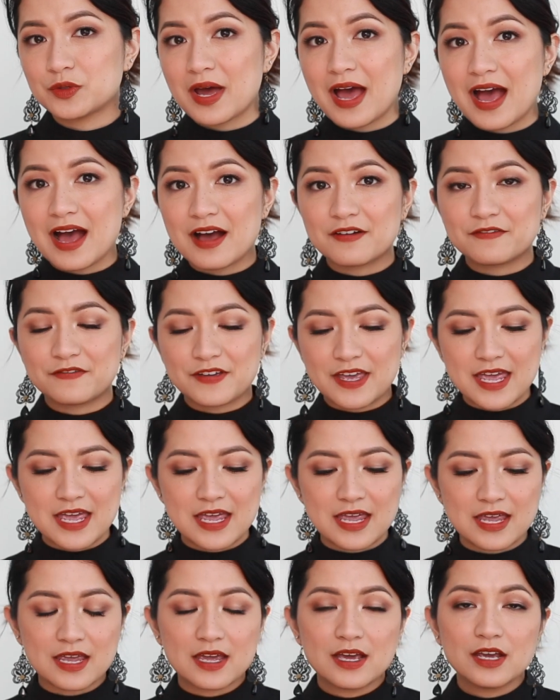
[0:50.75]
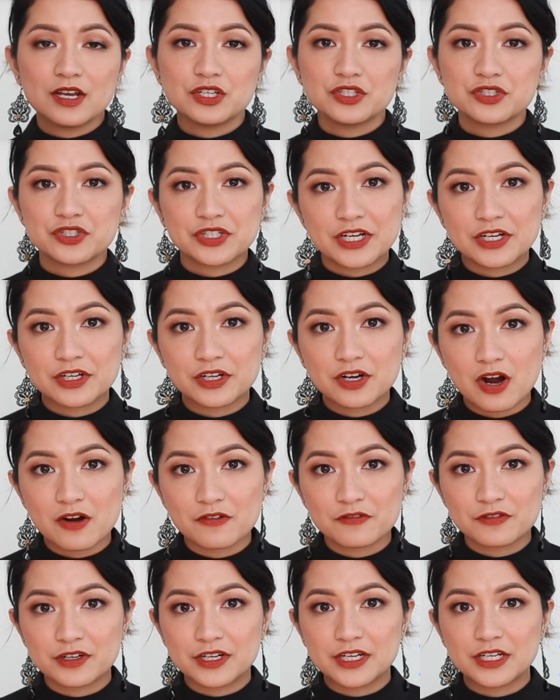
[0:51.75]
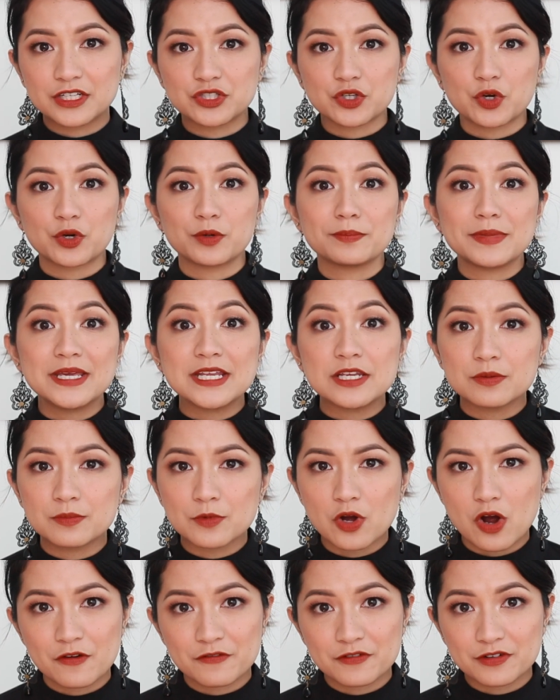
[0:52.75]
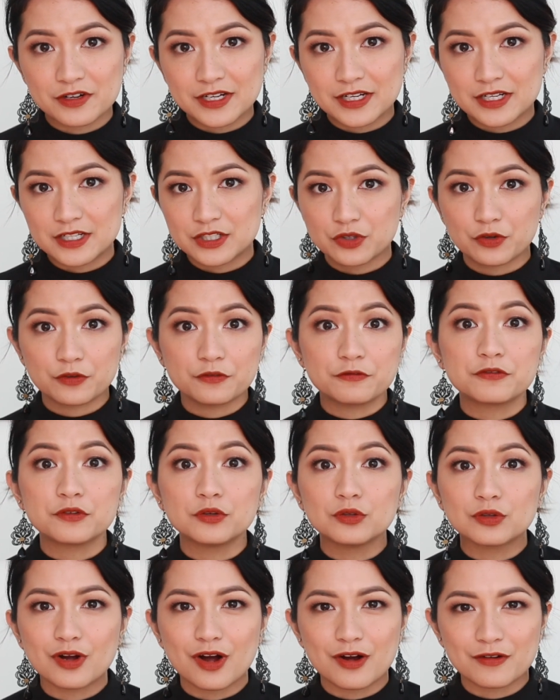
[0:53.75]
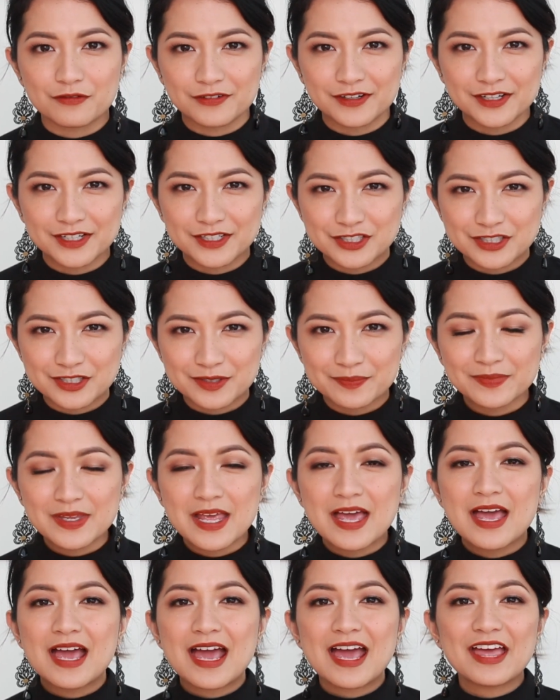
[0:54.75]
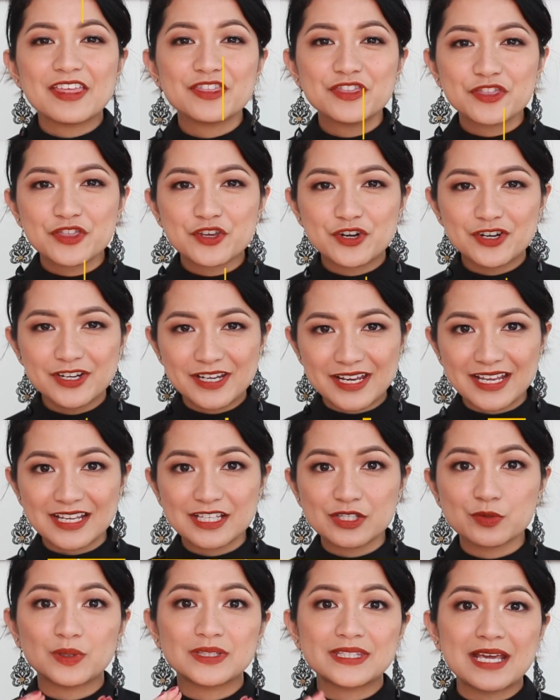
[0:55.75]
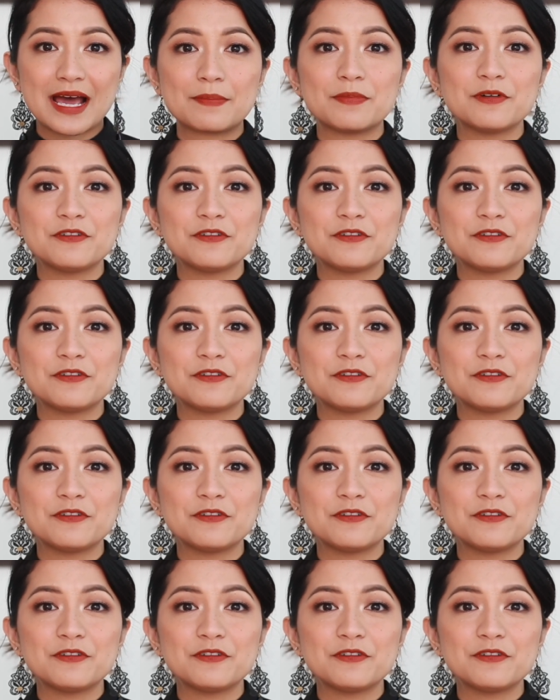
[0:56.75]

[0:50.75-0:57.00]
have a sheer coverage or medium coverage or full coverage? And third is, what type